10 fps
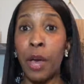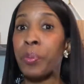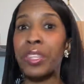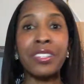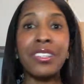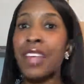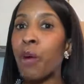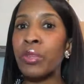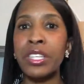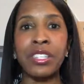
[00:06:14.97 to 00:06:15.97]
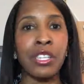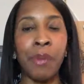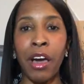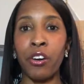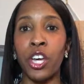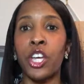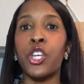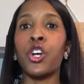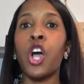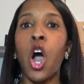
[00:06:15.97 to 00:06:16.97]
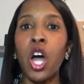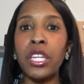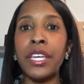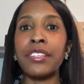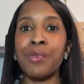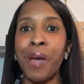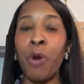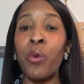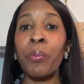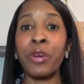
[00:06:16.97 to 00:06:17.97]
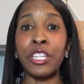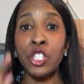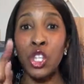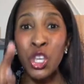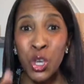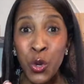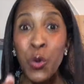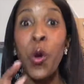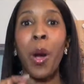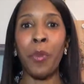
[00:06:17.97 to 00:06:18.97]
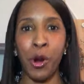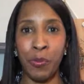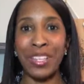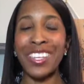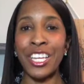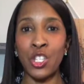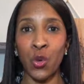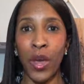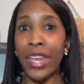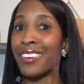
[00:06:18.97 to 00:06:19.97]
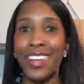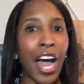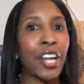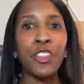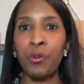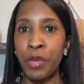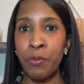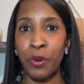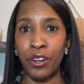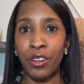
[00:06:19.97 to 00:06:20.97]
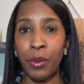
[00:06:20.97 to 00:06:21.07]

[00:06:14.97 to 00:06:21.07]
But this is not what this is about. Your calling is about what brings you purpose and joy, not other people.